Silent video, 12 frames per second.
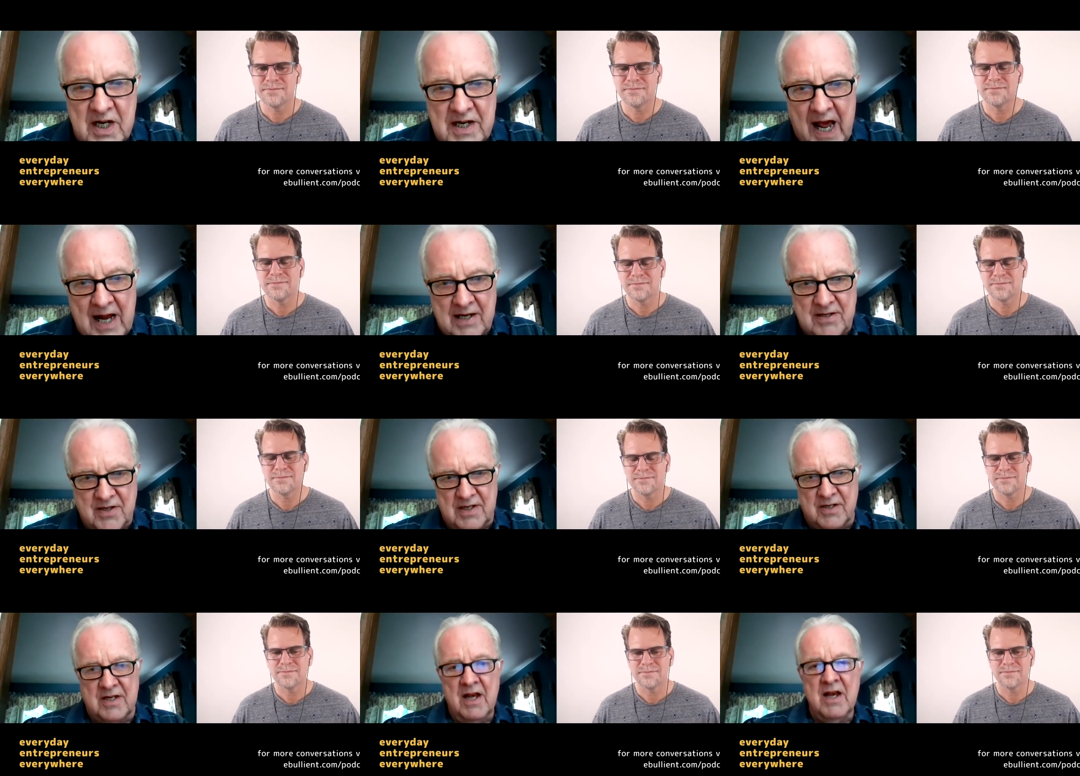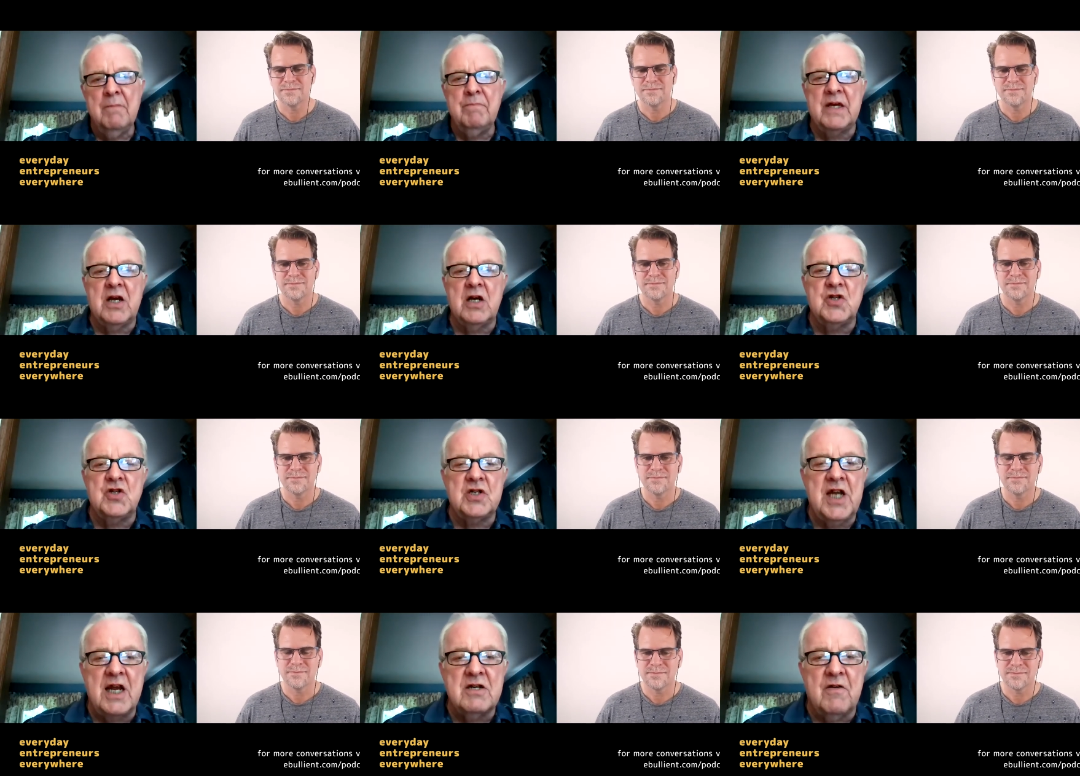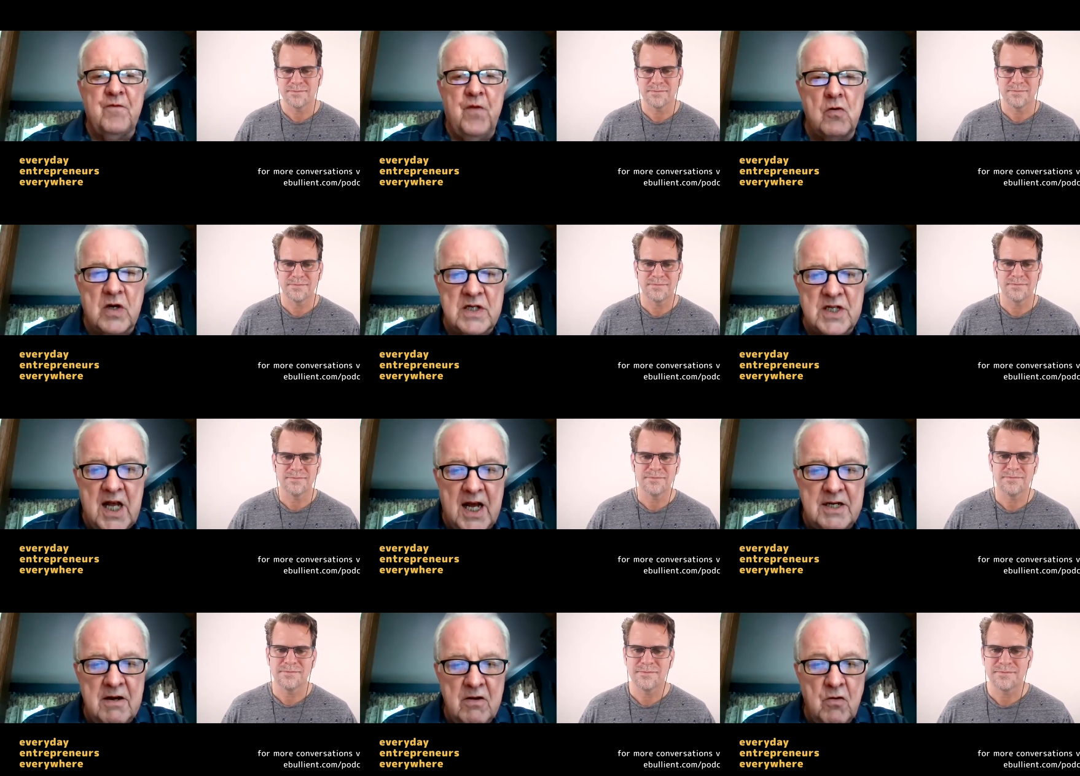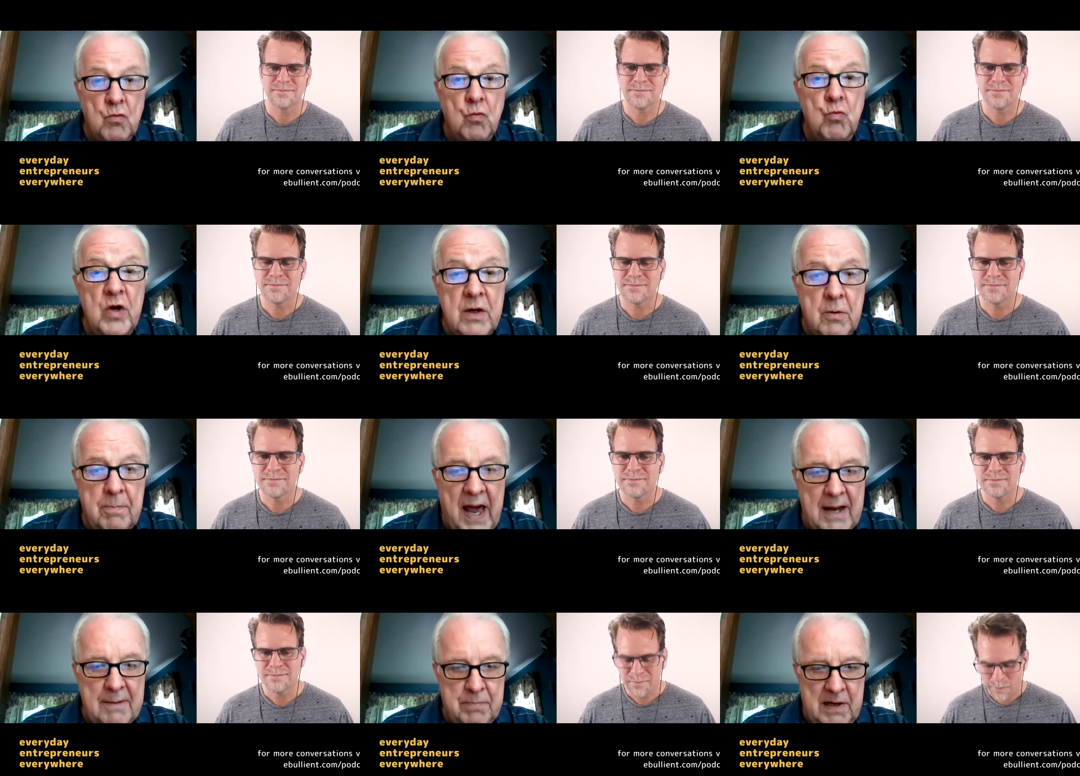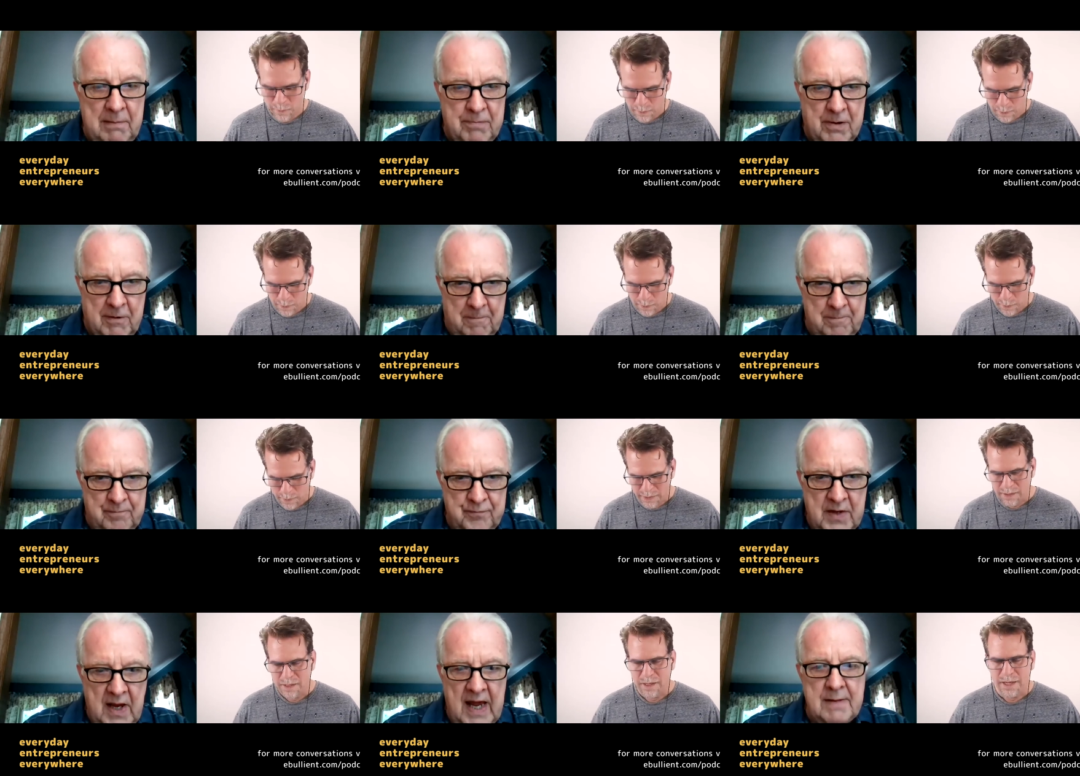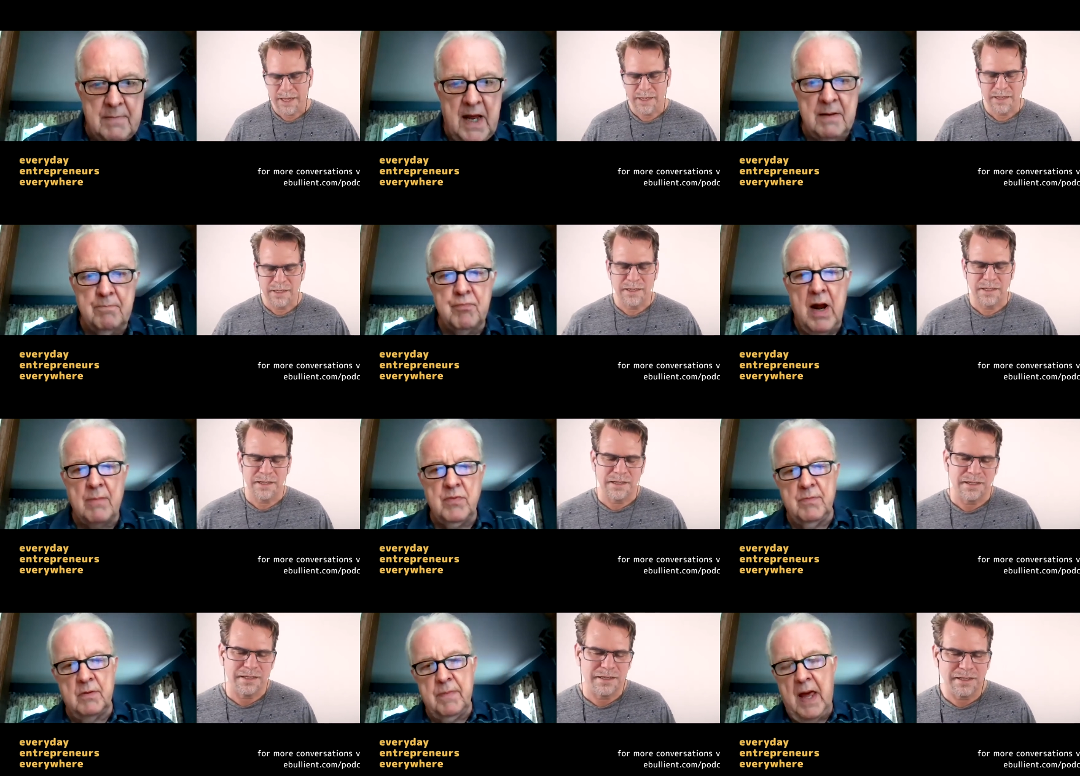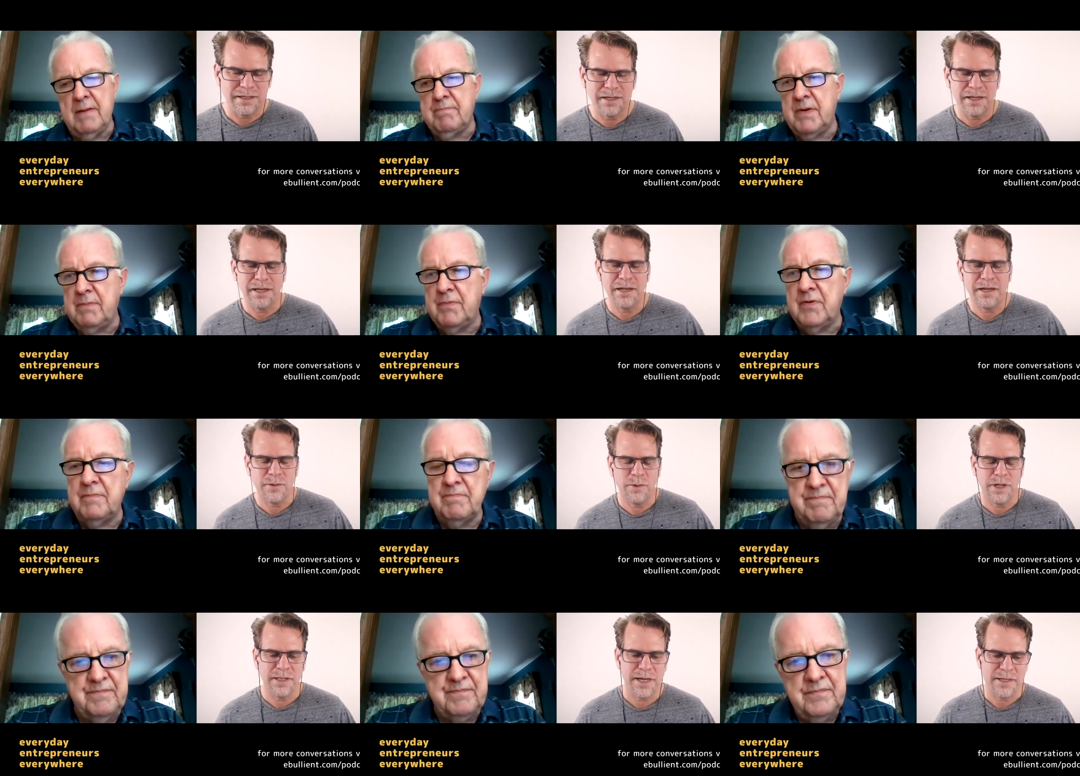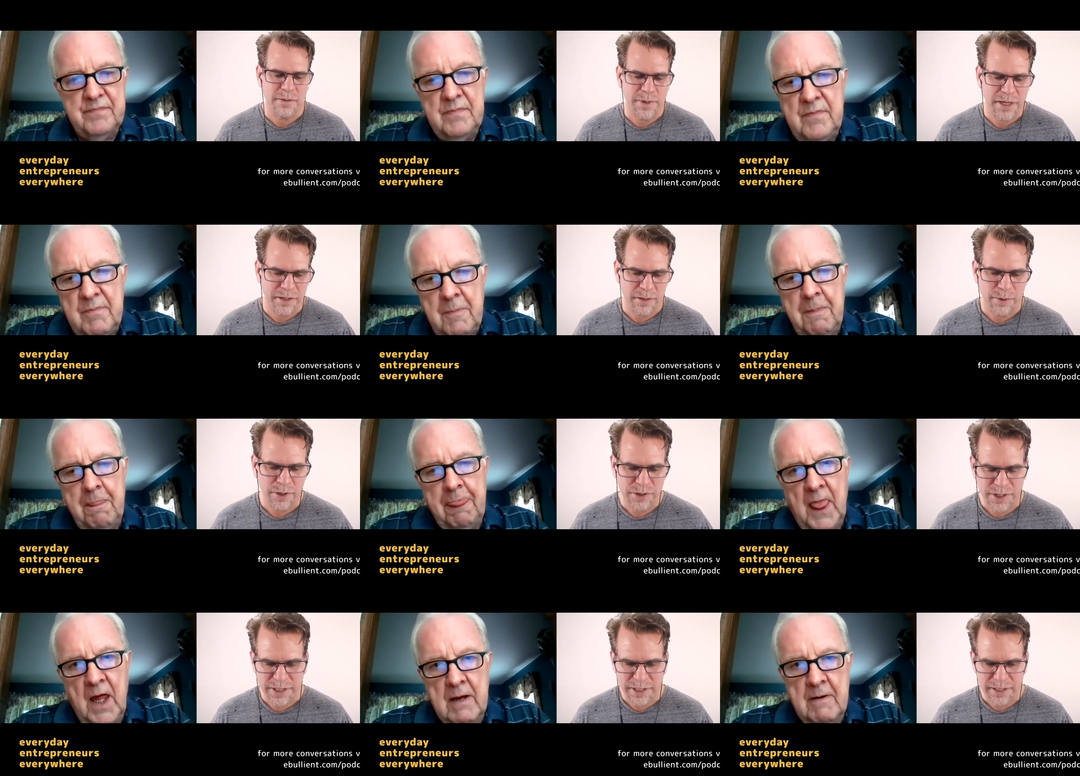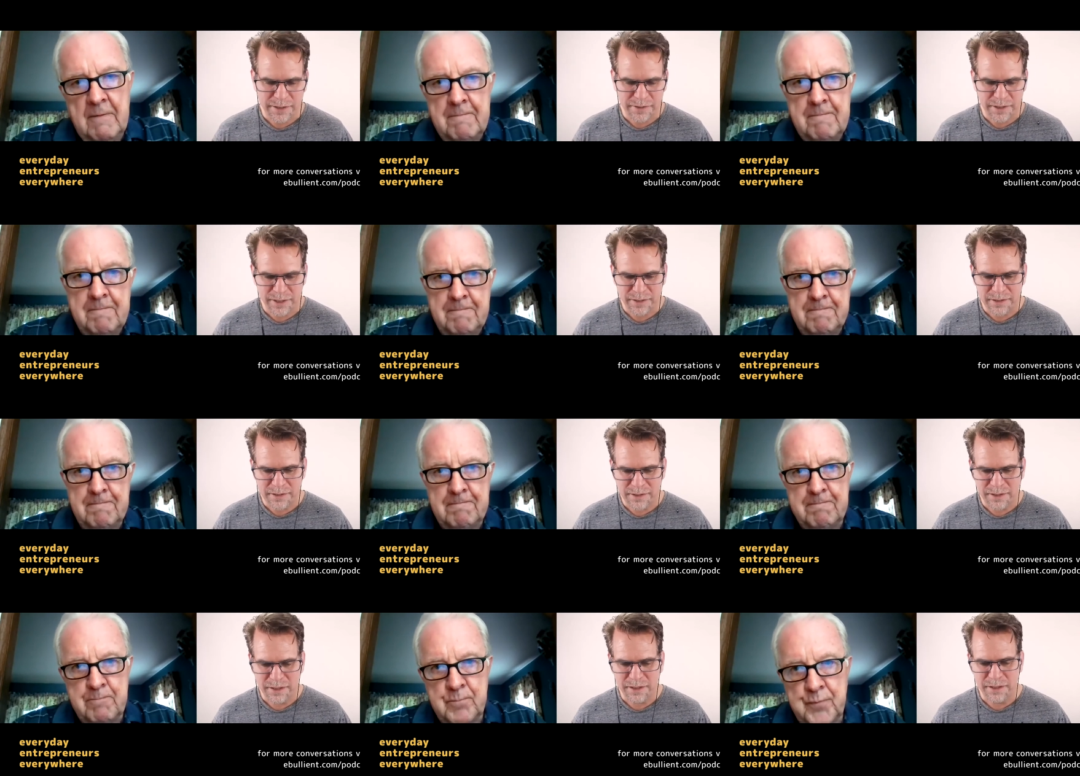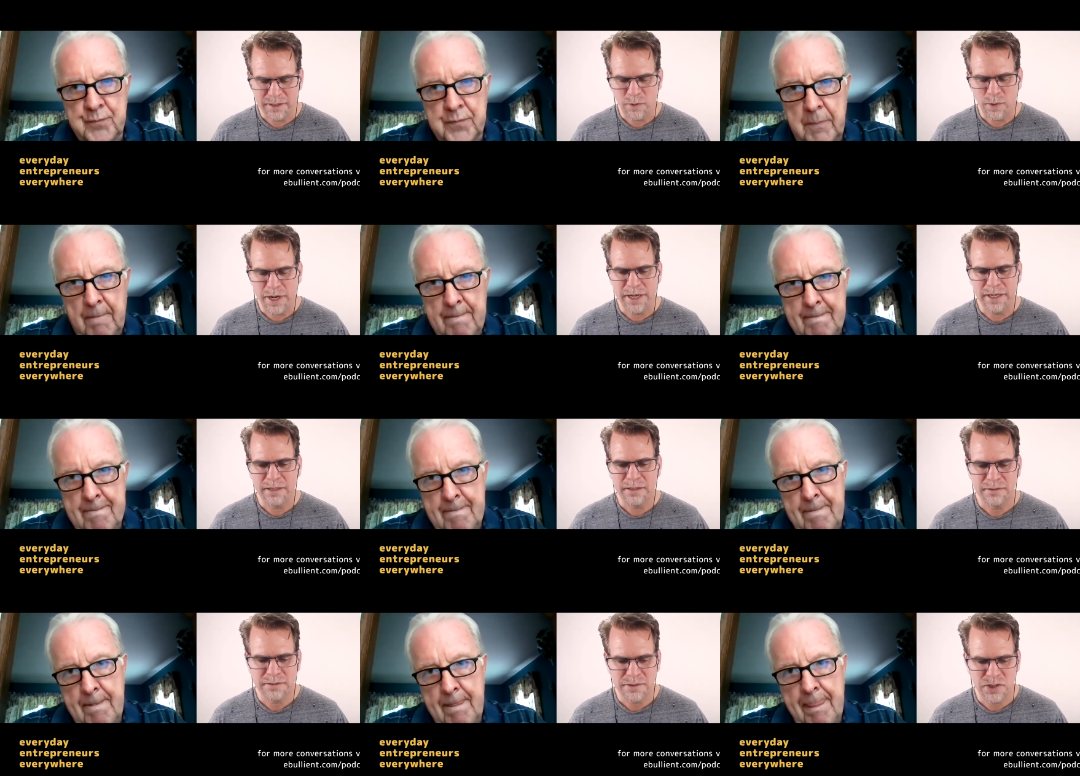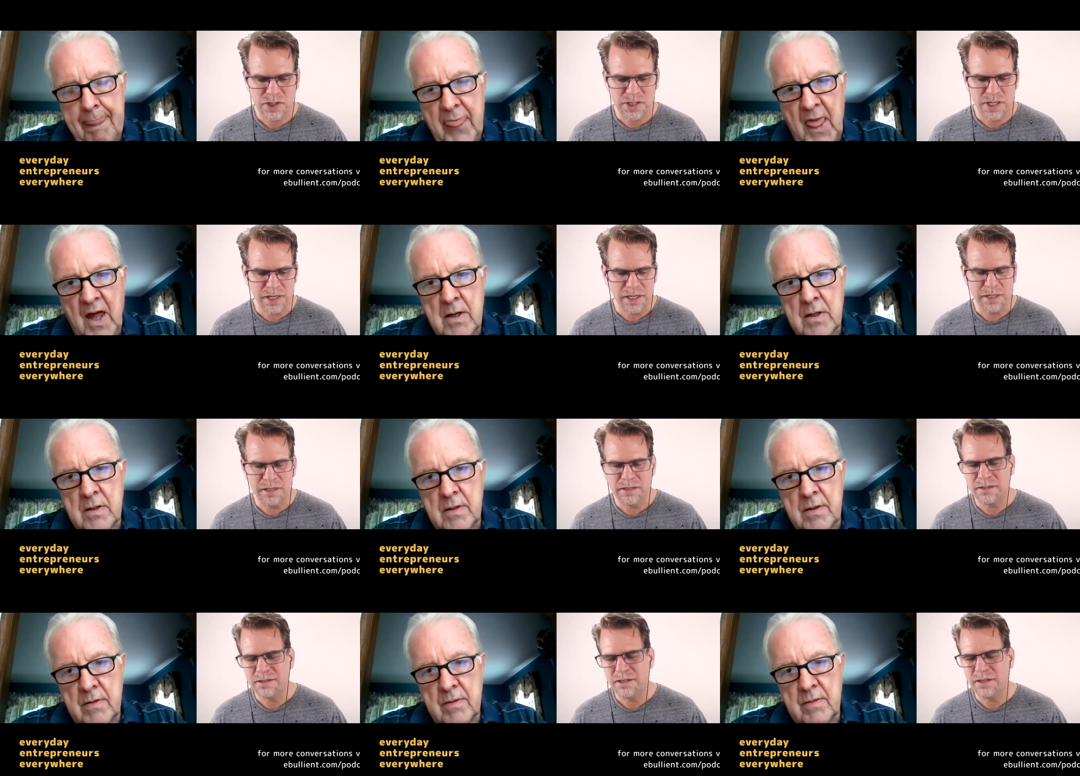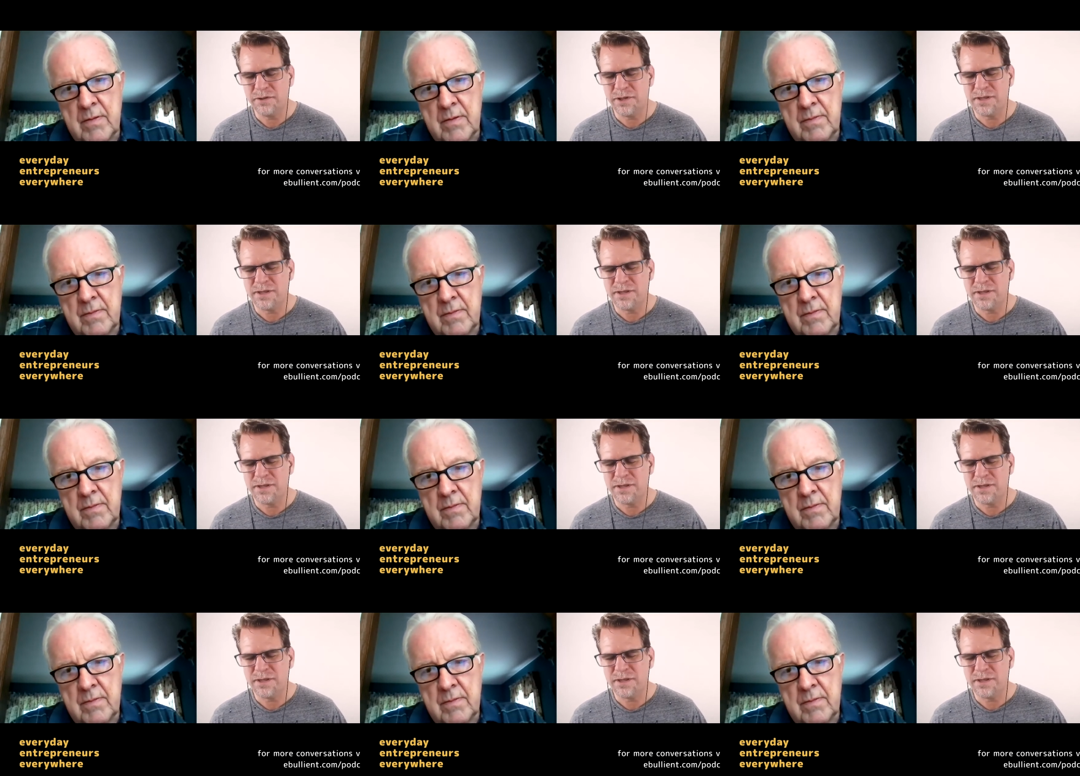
Speaker 1: analysis because you tend to focus on real bad people and, and, and probable
Speaker 2: bad. People. And uh, what I liked about the approach, and again, I, I in, in, in a way, studied you know the